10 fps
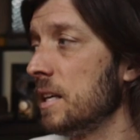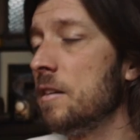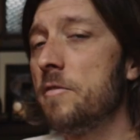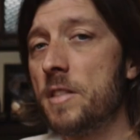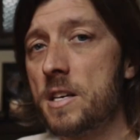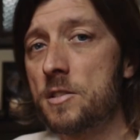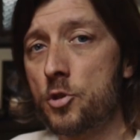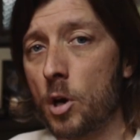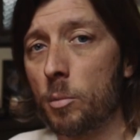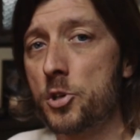give this
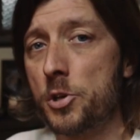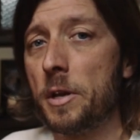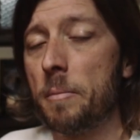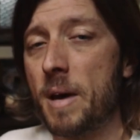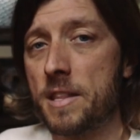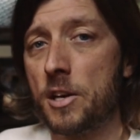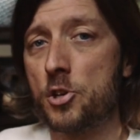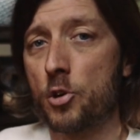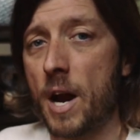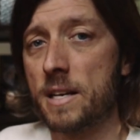troubleshooting method a
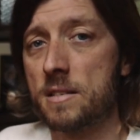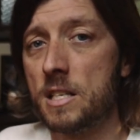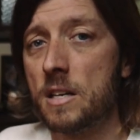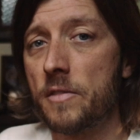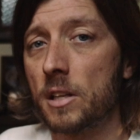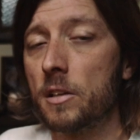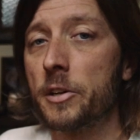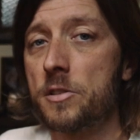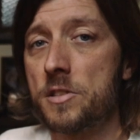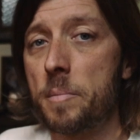try to see if it
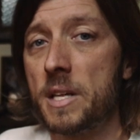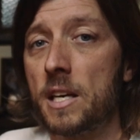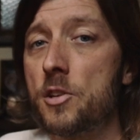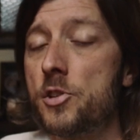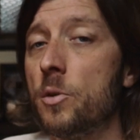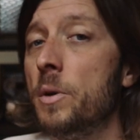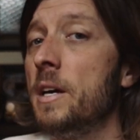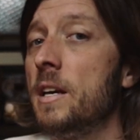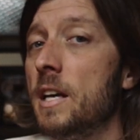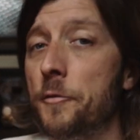clears up the issue.
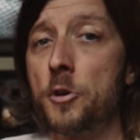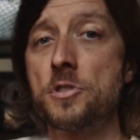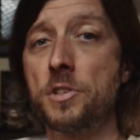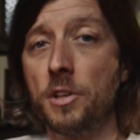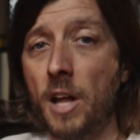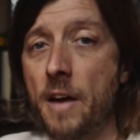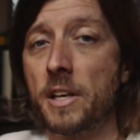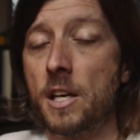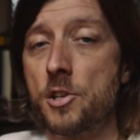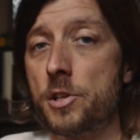If you're still
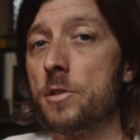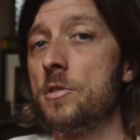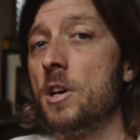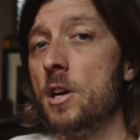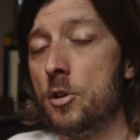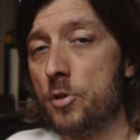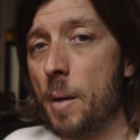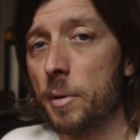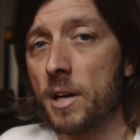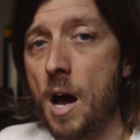having issues,
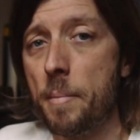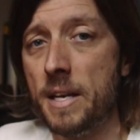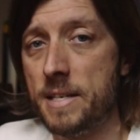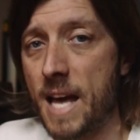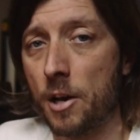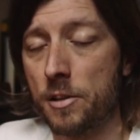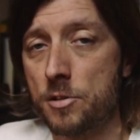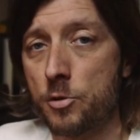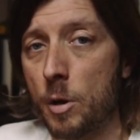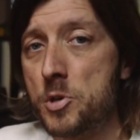drop a comment down in the
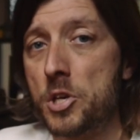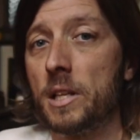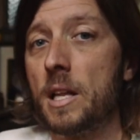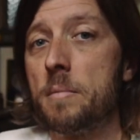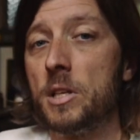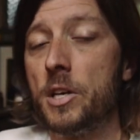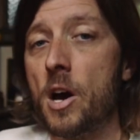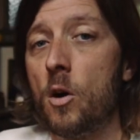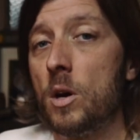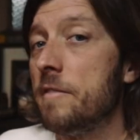description and let me
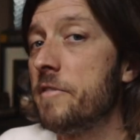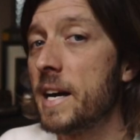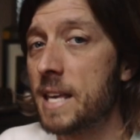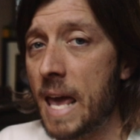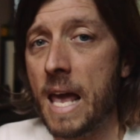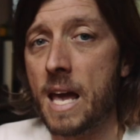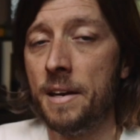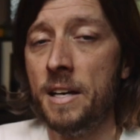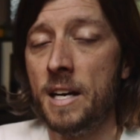know. If I can,